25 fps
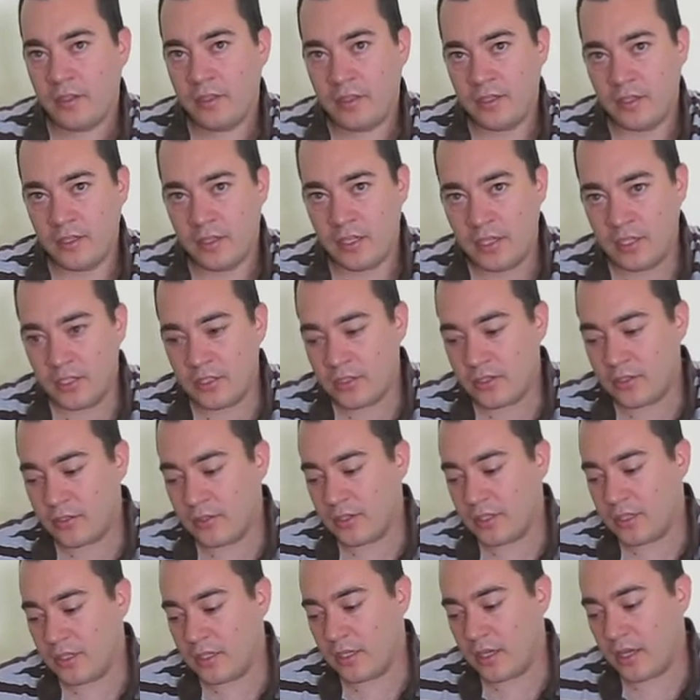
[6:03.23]
good
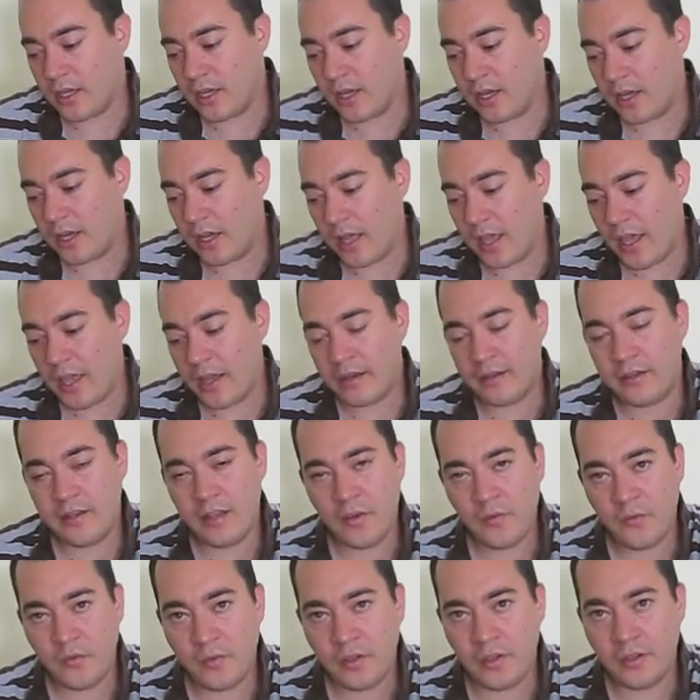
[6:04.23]
history and
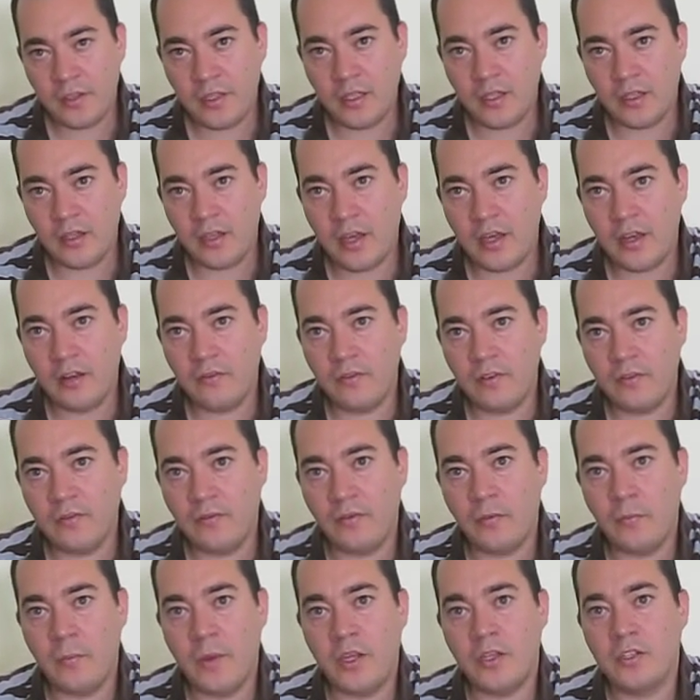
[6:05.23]
definitely a lot of
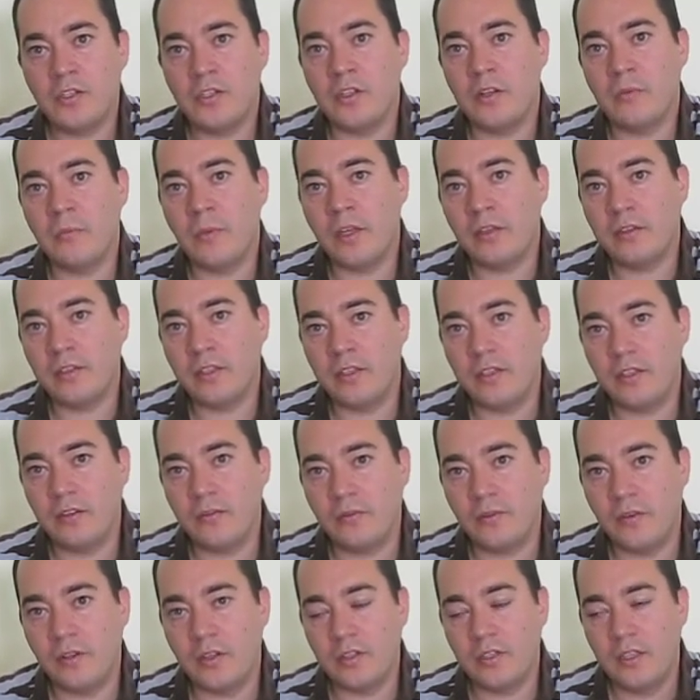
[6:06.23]
information about the
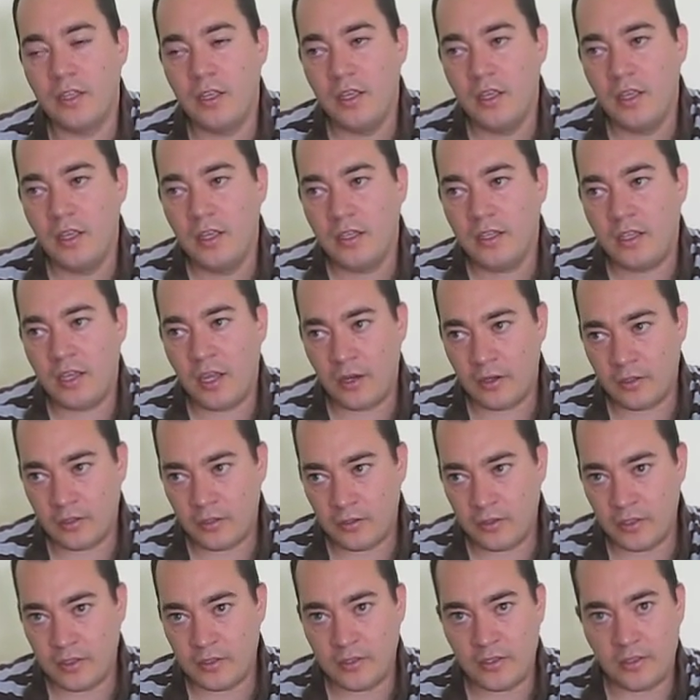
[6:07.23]
different
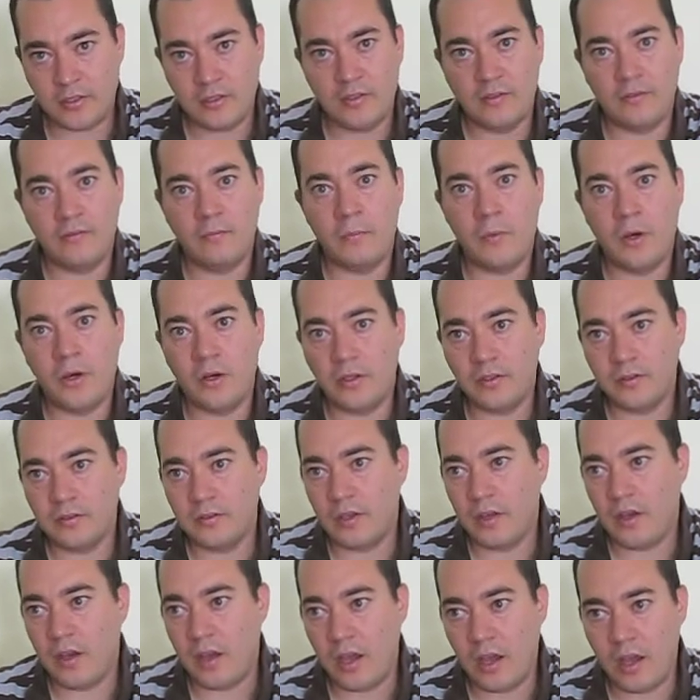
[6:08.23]
characteristics of malt,
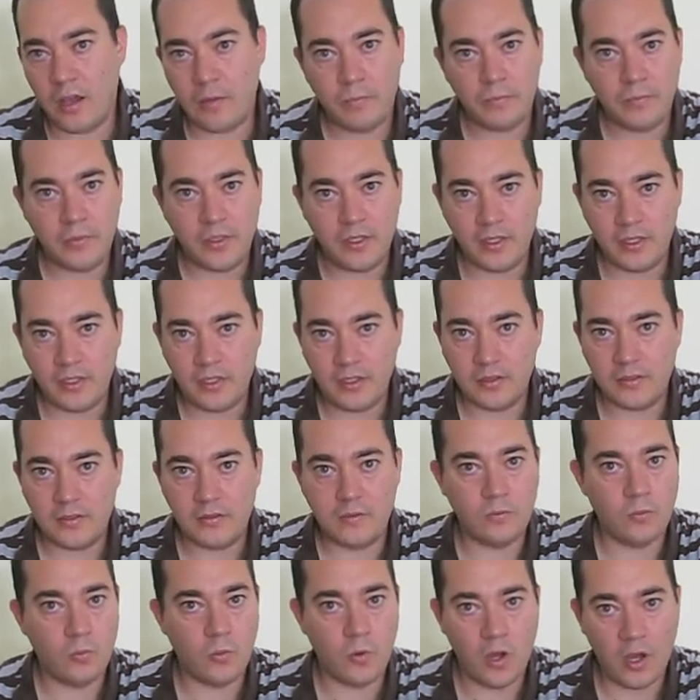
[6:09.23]
hop, yeast,
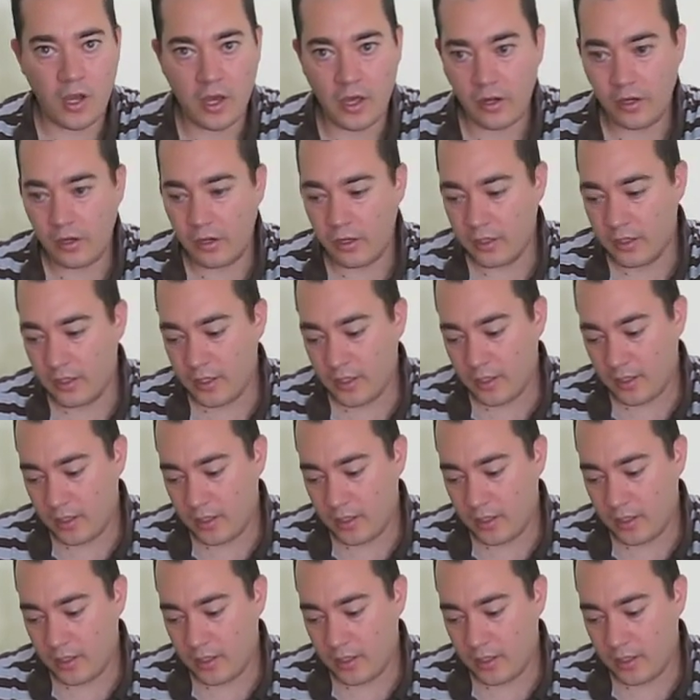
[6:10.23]
water.